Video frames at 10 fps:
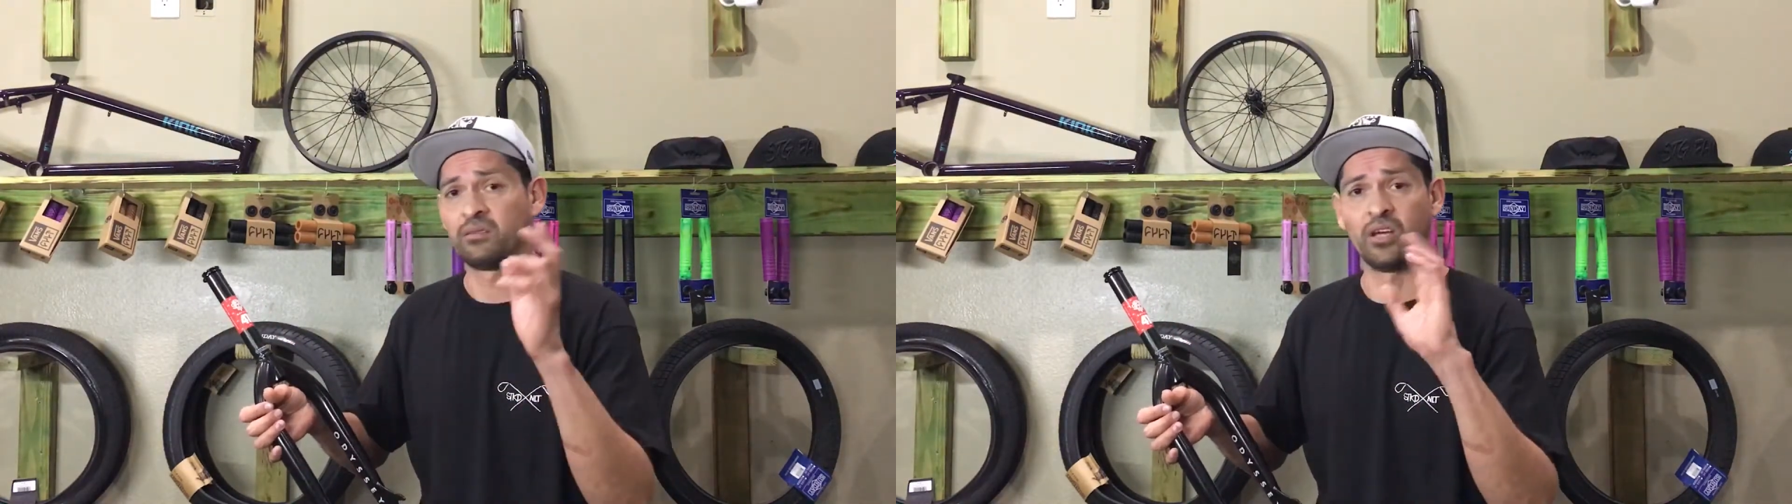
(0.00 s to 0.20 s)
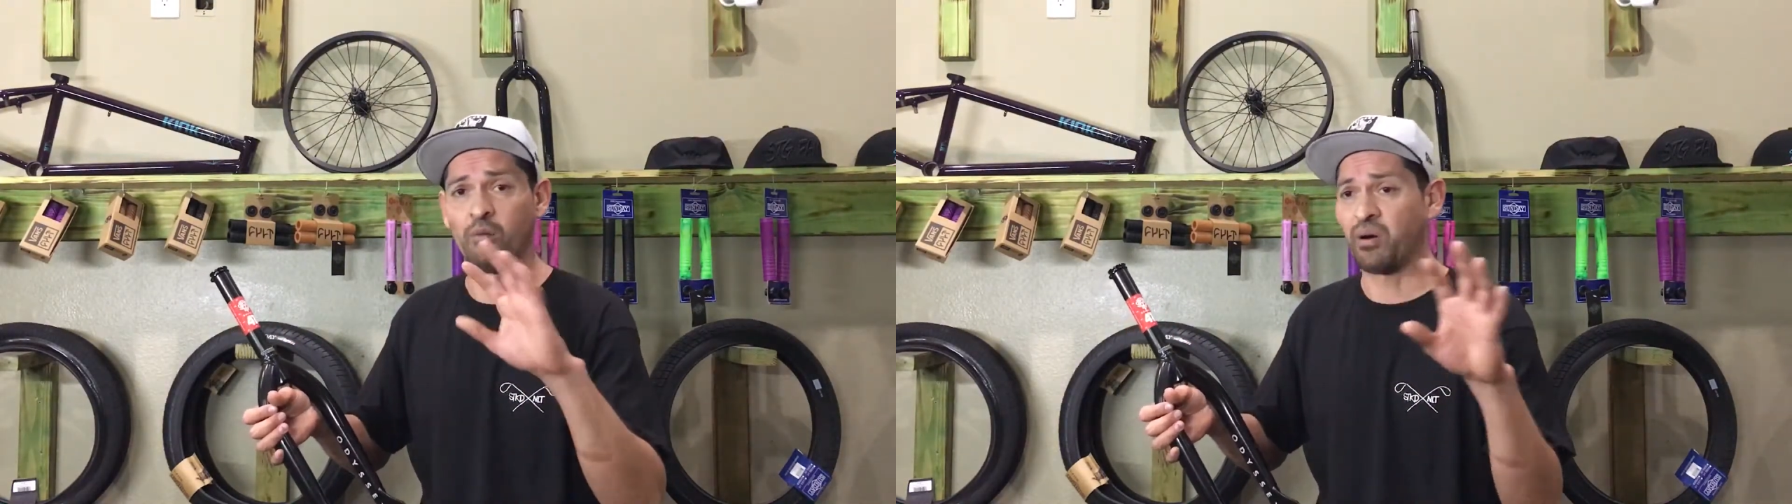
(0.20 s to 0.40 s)

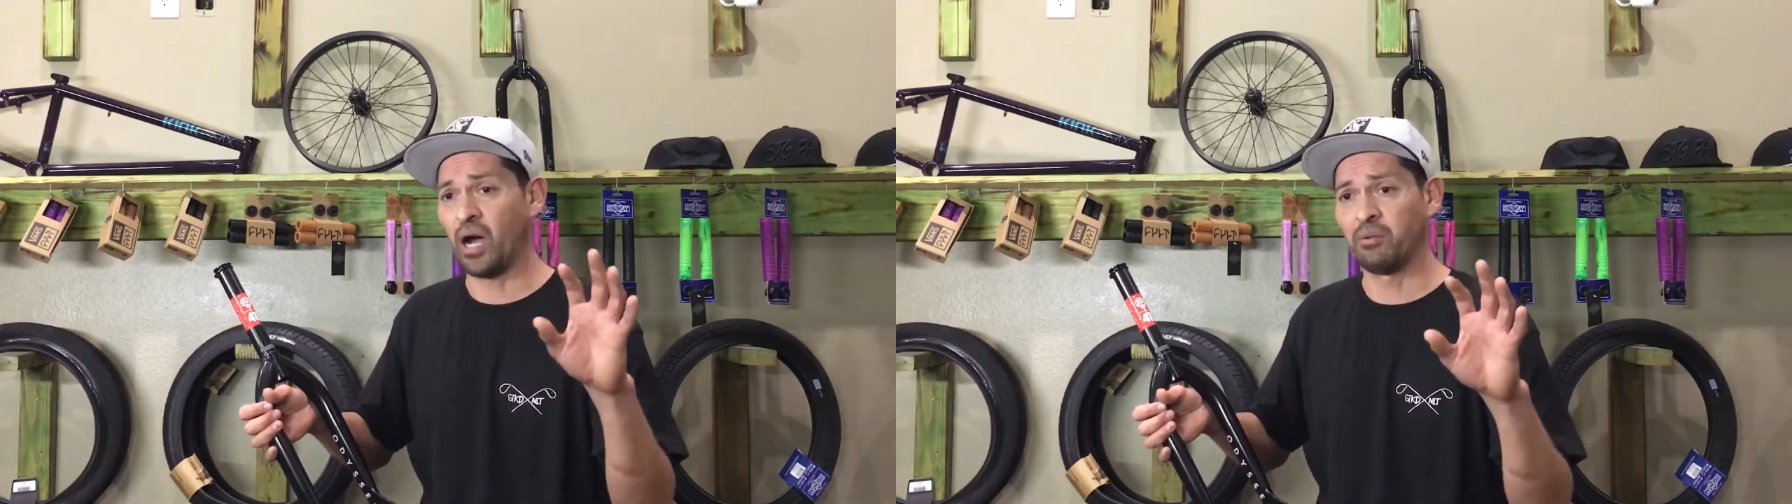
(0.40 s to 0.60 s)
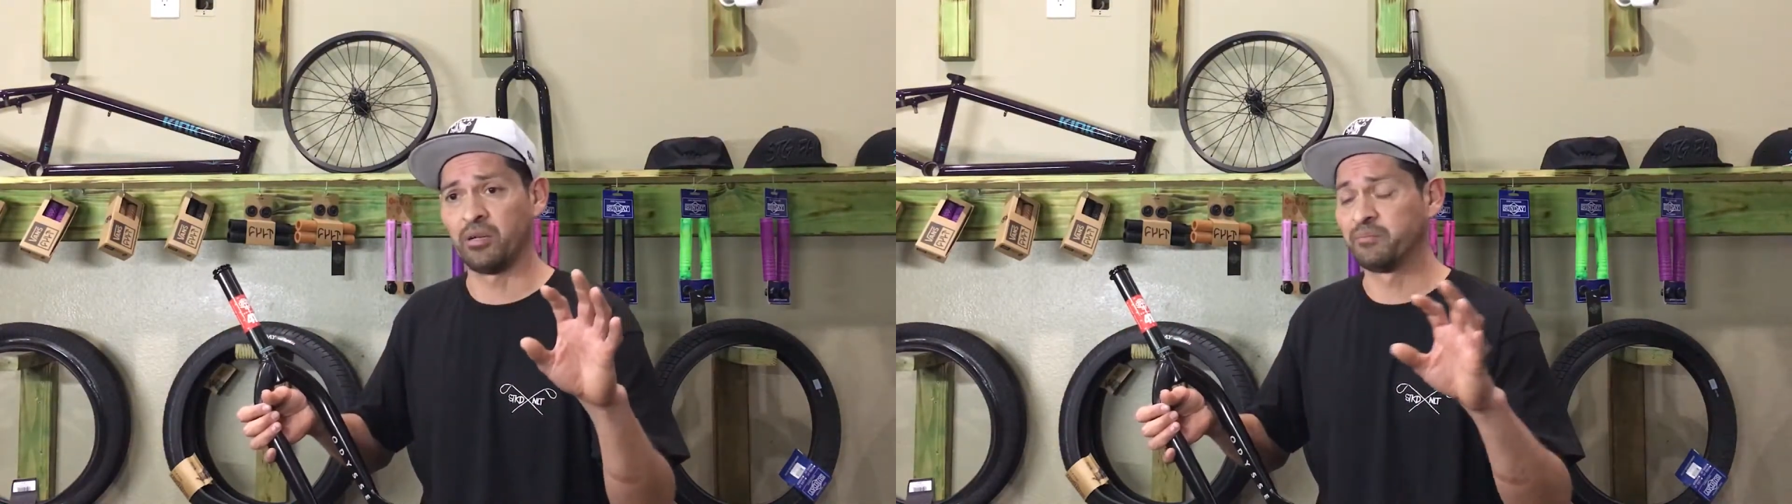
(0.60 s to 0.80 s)
no
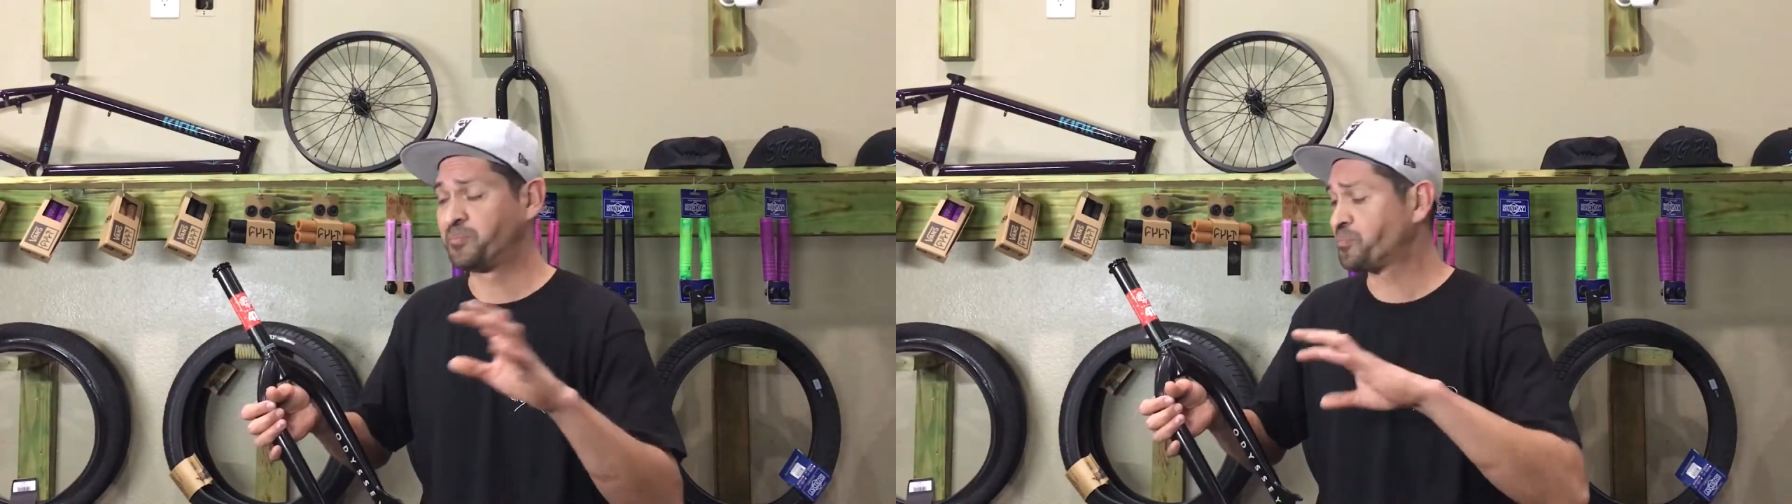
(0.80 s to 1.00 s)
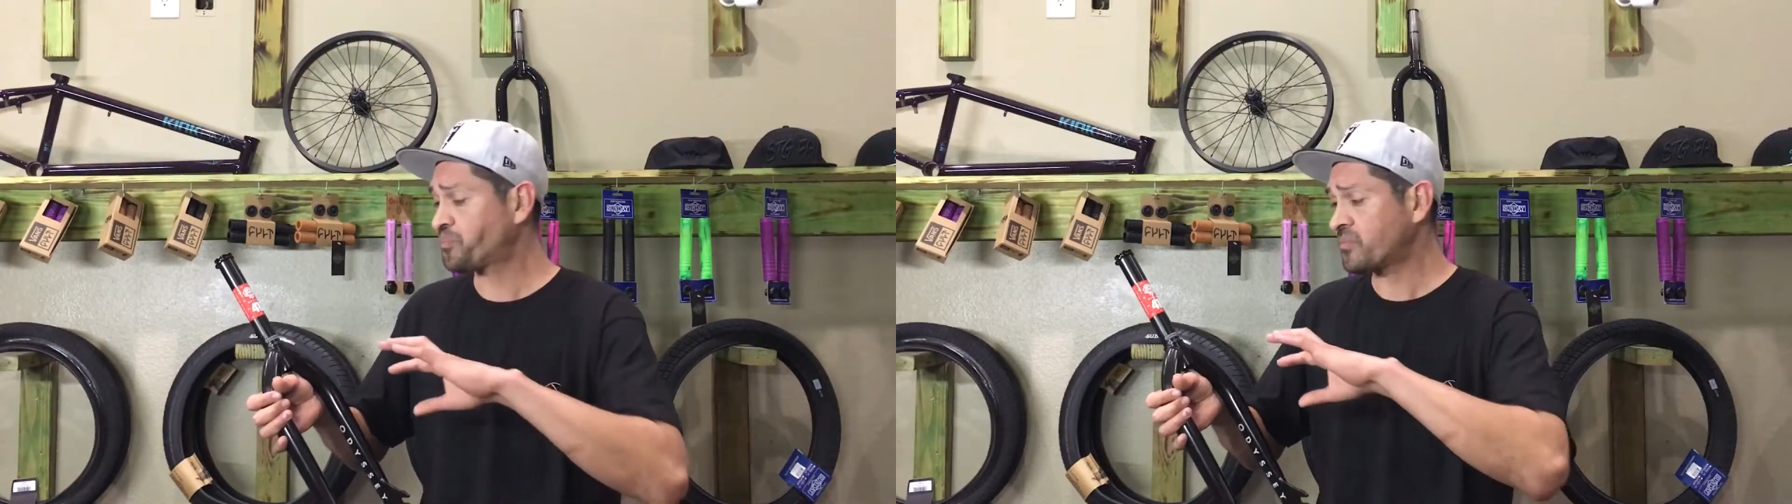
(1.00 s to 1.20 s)
problem.